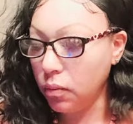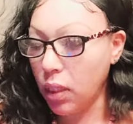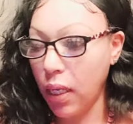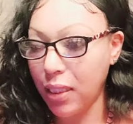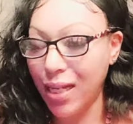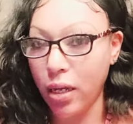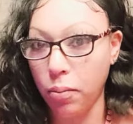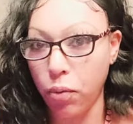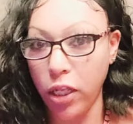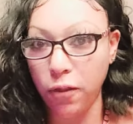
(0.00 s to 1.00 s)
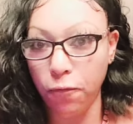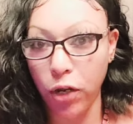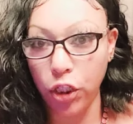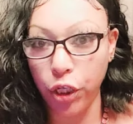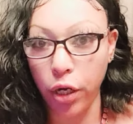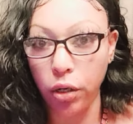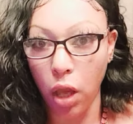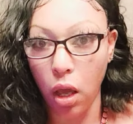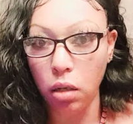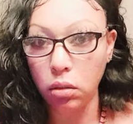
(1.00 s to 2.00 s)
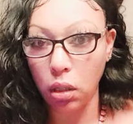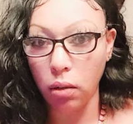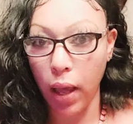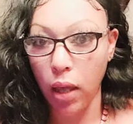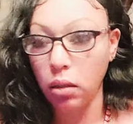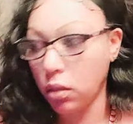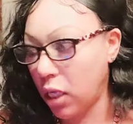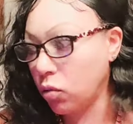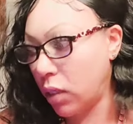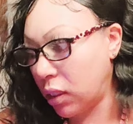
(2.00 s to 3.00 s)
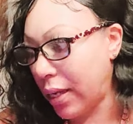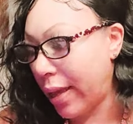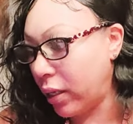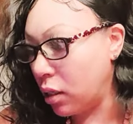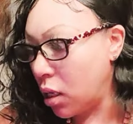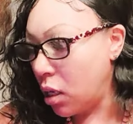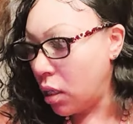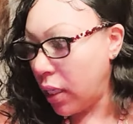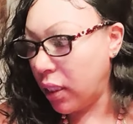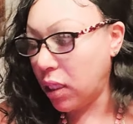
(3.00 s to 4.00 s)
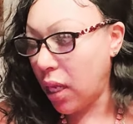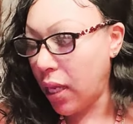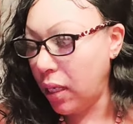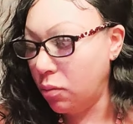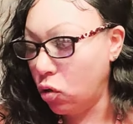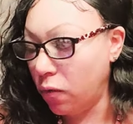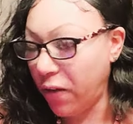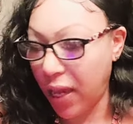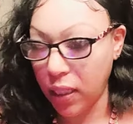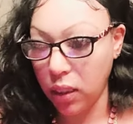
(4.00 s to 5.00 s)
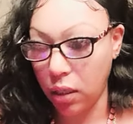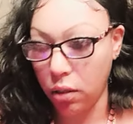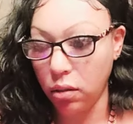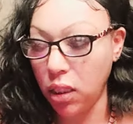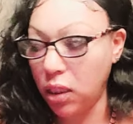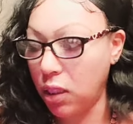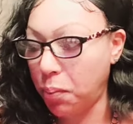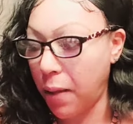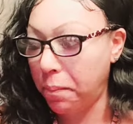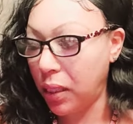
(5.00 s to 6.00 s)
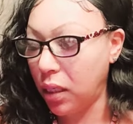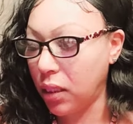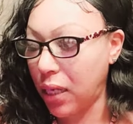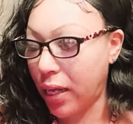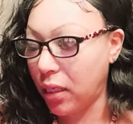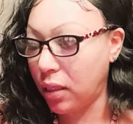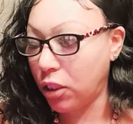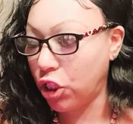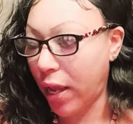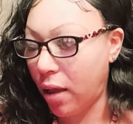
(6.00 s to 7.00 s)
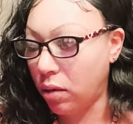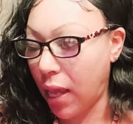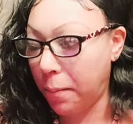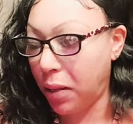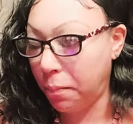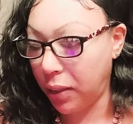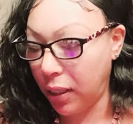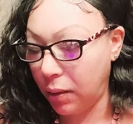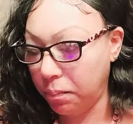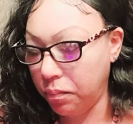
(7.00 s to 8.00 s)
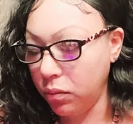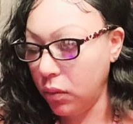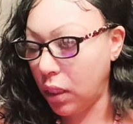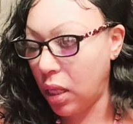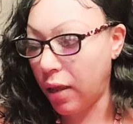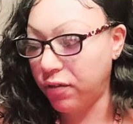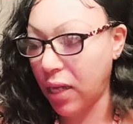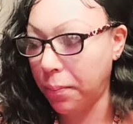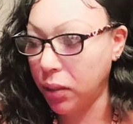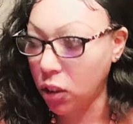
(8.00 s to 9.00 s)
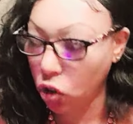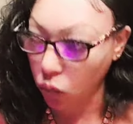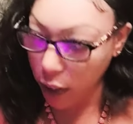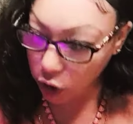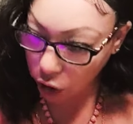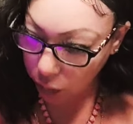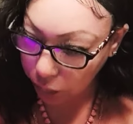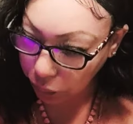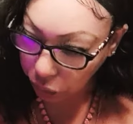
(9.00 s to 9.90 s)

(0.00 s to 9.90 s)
it's like a breath of fresh air, y'all. Okay, that's what it's like. It's a honeymoon phase here. This is puppy. It's like a, a childlike puppy love type of situation.